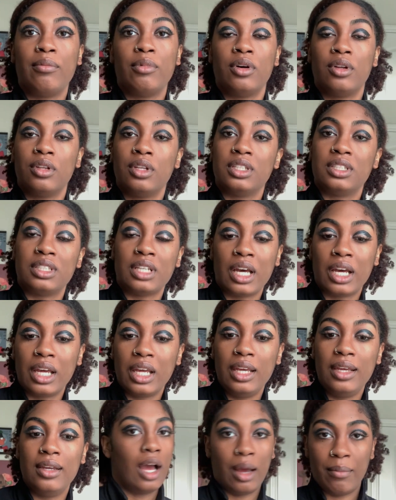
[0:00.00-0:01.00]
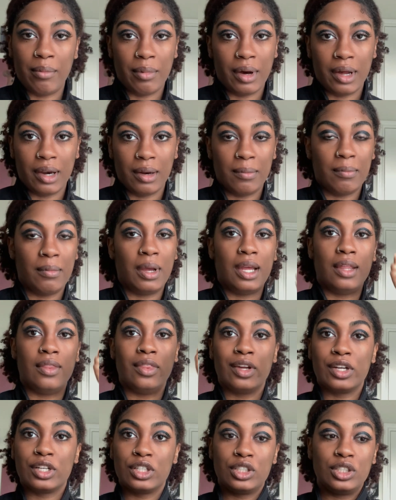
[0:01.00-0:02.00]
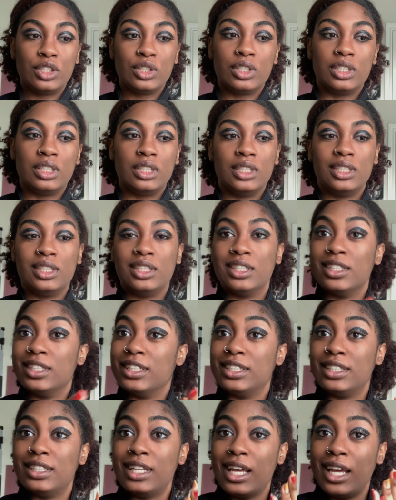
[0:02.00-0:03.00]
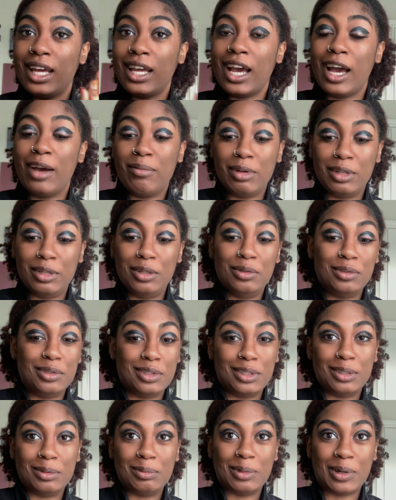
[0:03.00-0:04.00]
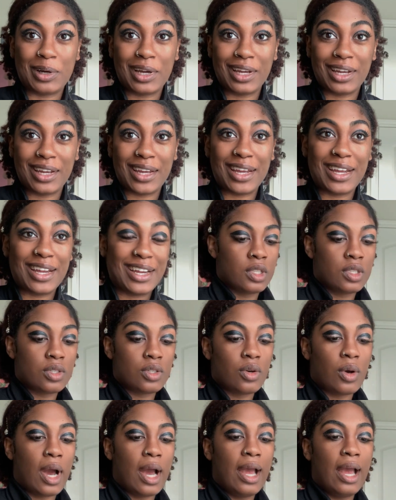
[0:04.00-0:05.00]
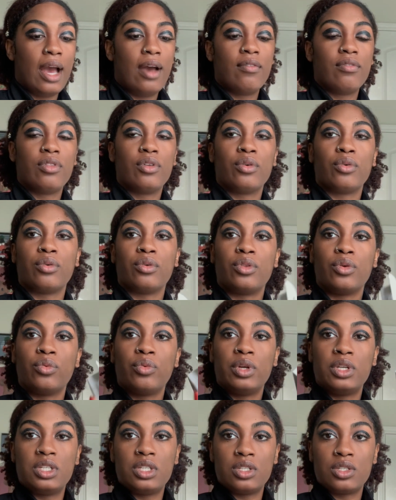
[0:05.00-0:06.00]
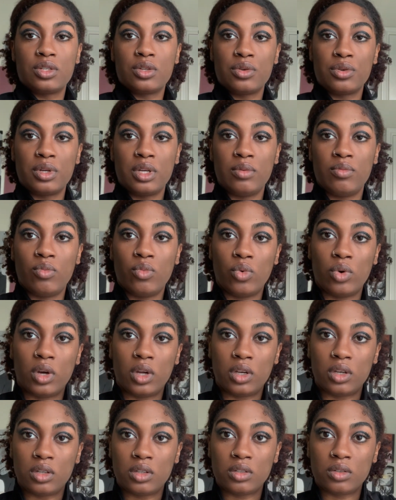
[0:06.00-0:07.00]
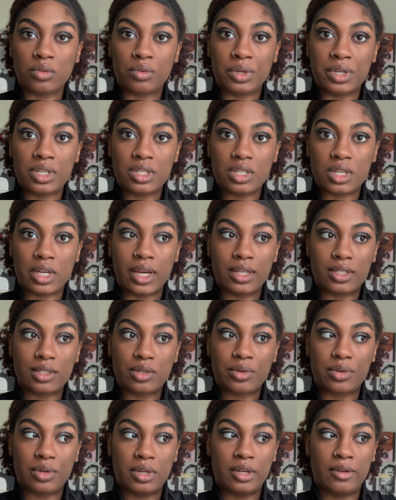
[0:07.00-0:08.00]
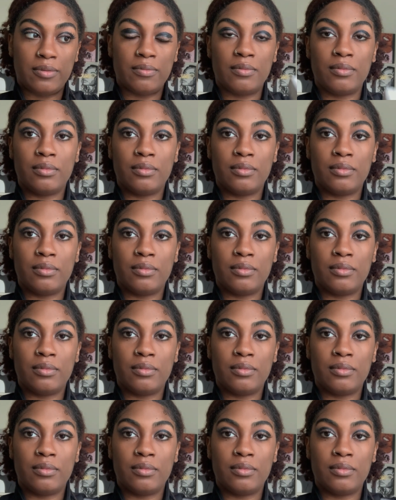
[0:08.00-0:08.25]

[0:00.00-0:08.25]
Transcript: them on the site, I bought them and they're still good to this day. I've been using them, okay? So I have the, the richest cream one, rich as cream.